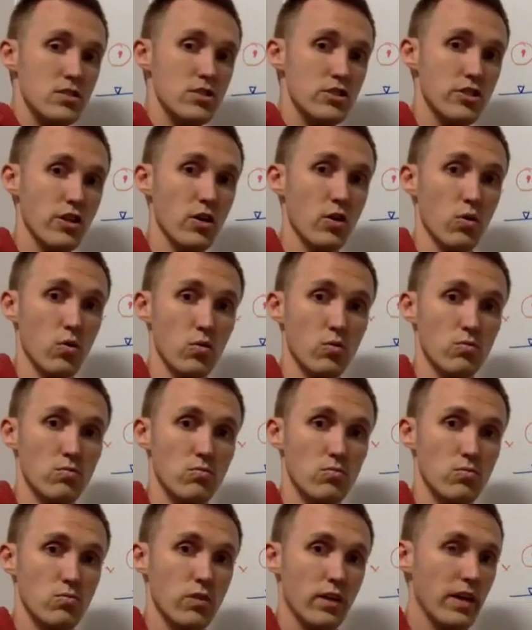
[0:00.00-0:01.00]
So
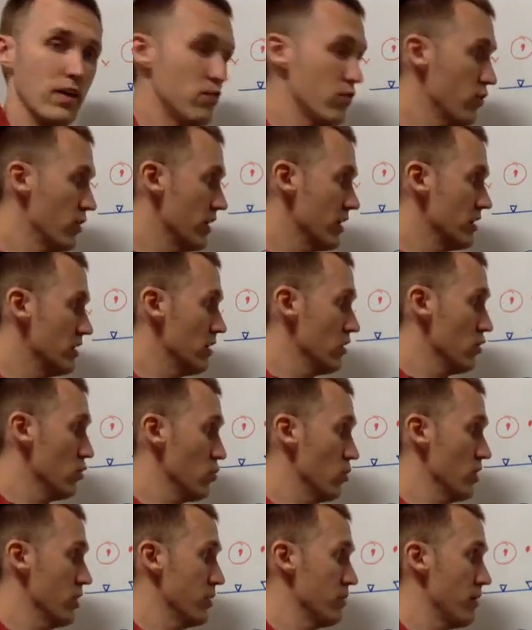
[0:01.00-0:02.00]
if we know
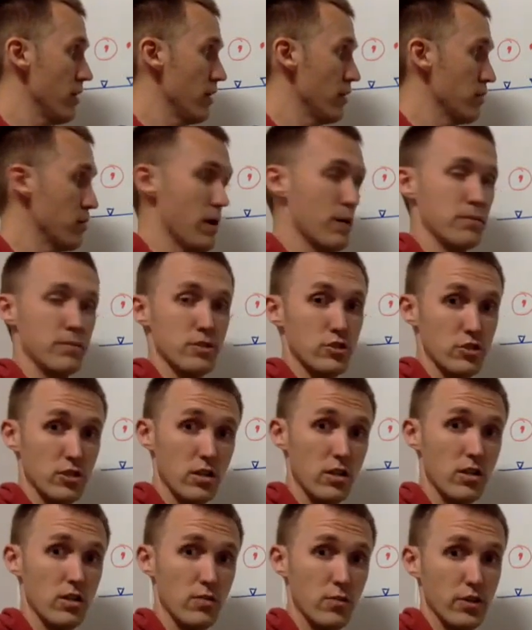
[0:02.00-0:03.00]
what the model parameters
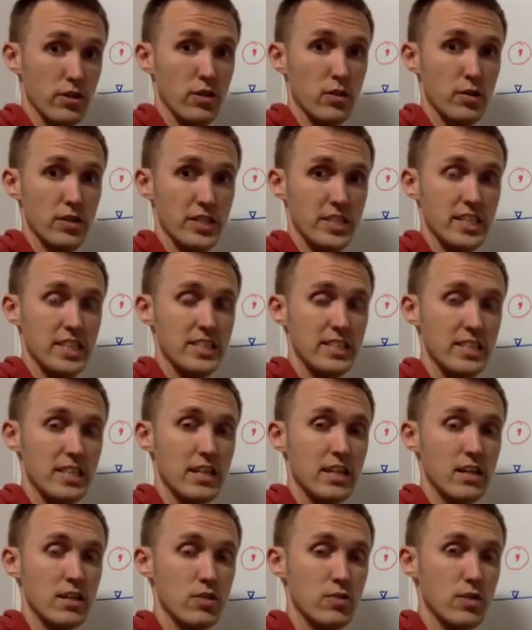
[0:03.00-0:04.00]
are, if we know what the density
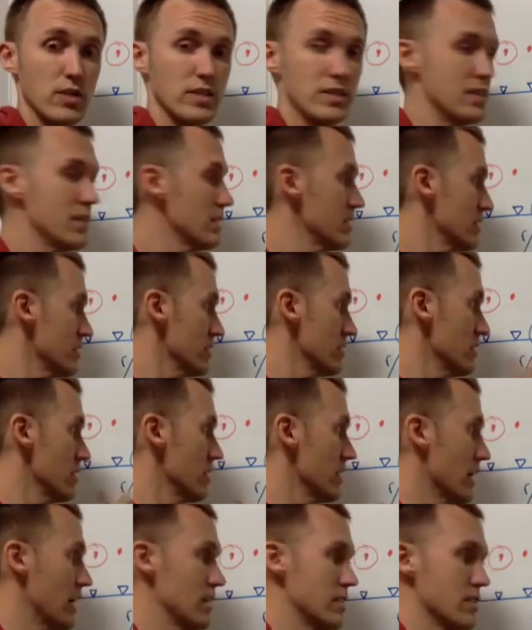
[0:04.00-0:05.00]
contrast is
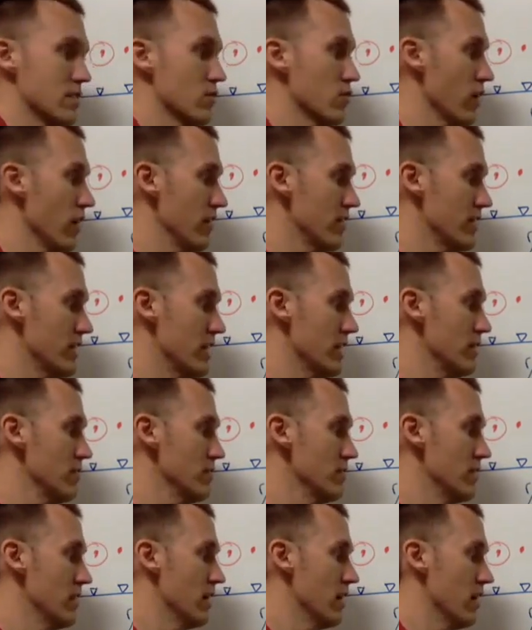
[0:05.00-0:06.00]
in the case of
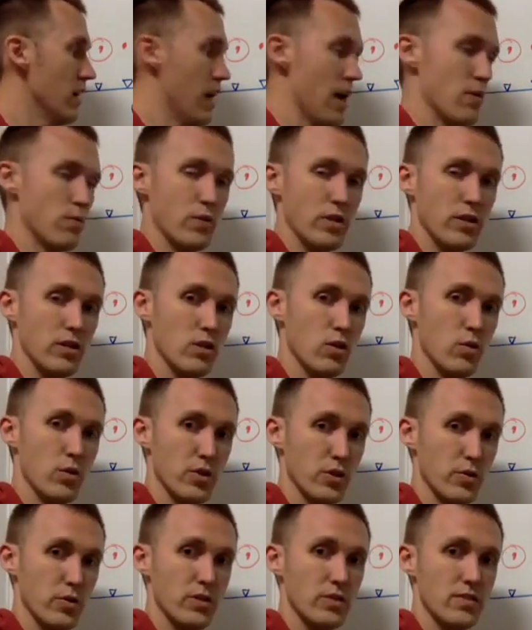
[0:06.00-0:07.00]
gravity, and we know
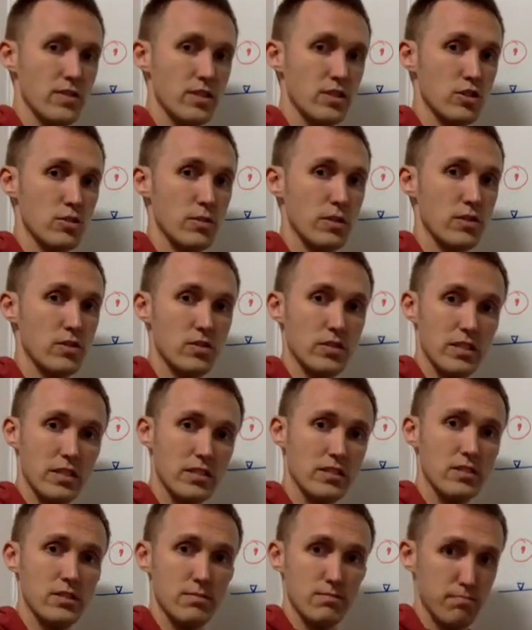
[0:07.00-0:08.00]
what the Green's function matrix
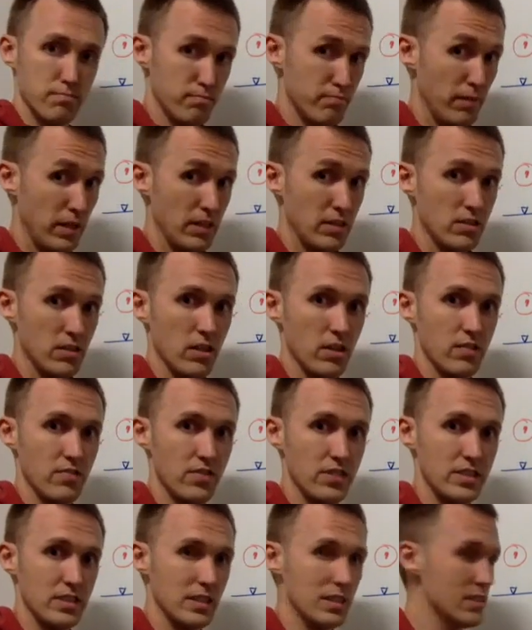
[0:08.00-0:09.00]
is based on the
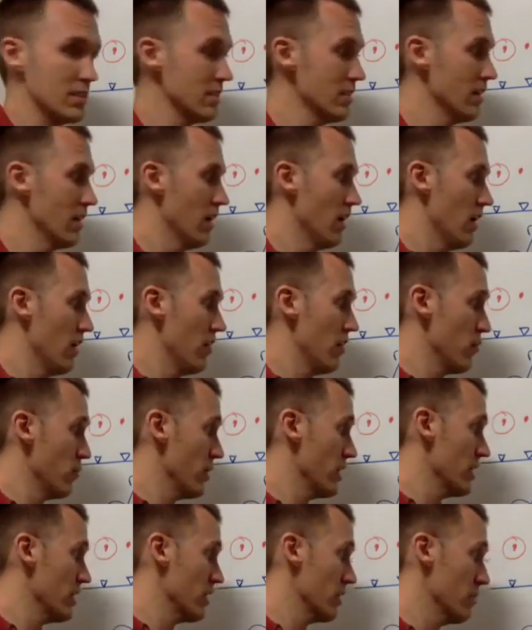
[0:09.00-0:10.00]
physics, then
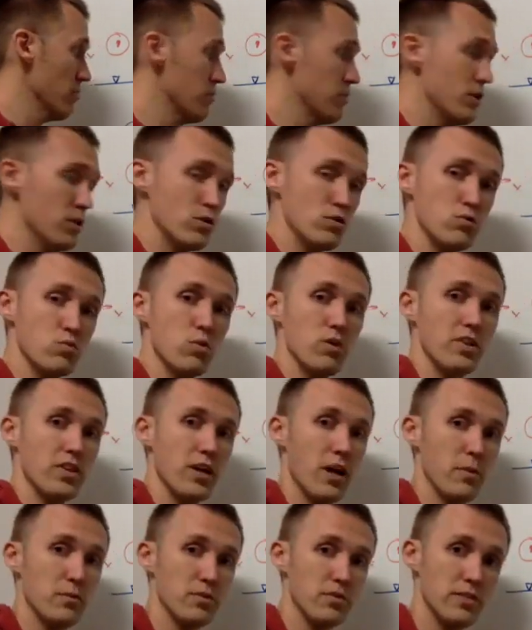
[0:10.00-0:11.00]
we can compute what
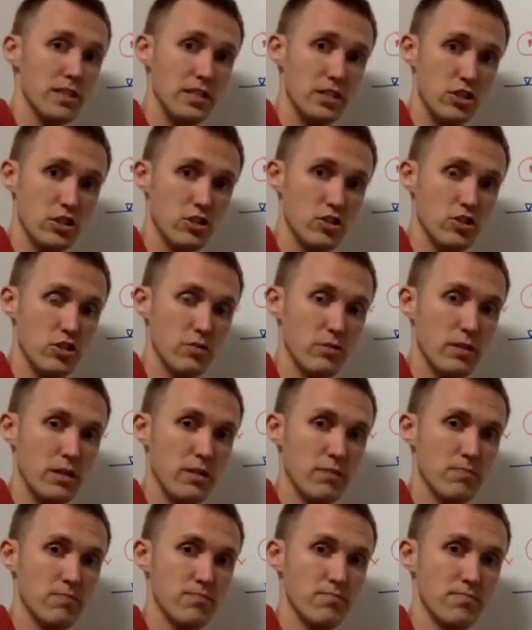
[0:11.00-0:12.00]
the observation should
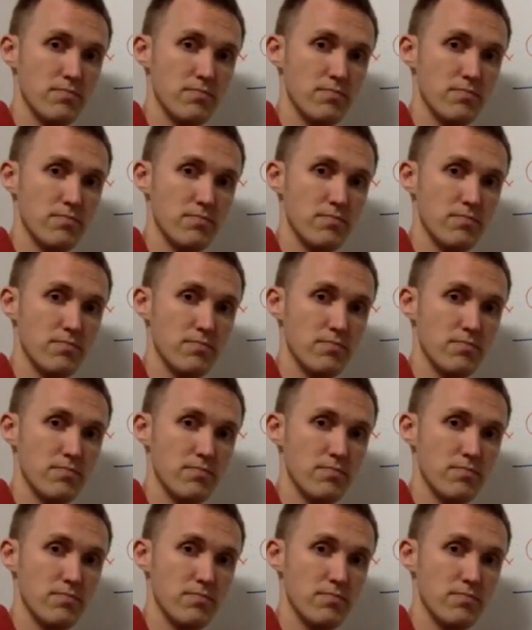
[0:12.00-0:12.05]
be.